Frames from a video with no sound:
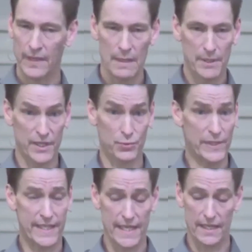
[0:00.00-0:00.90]
Because we
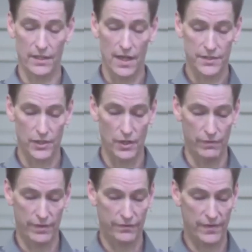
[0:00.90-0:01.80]
can't gloss over
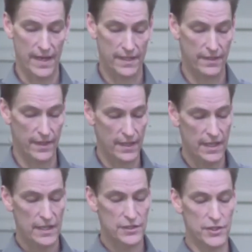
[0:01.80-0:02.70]
the fact that
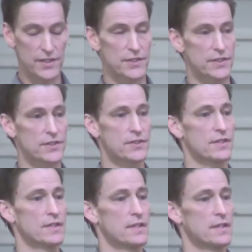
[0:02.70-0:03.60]
Jesus'
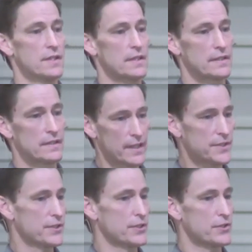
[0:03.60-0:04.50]

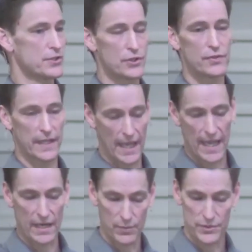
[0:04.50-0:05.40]
listeners knew that
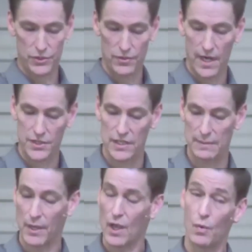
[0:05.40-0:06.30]
Gehenna was a trash
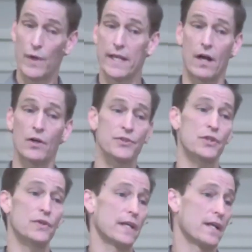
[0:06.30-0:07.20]
heap. We also
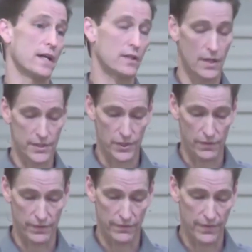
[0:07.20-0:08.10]
cannot gloss
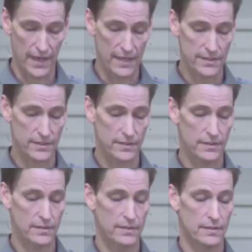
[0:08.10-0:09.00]
over the fact
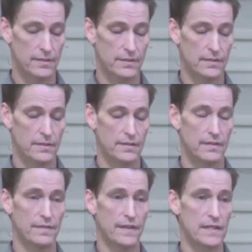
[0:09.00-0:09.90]

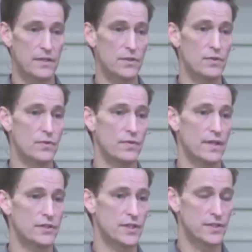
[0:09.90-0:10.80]
that they knew
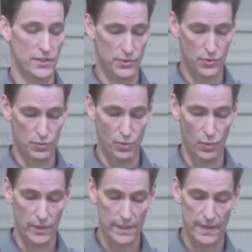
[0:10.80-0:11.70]
that Jesus was
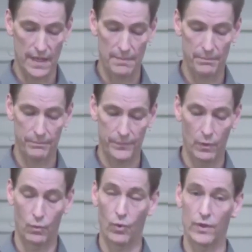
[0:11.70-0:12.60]
warning them,
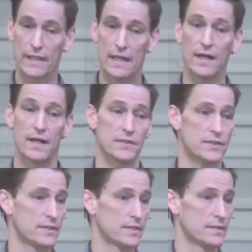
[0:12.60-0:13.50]
warning us,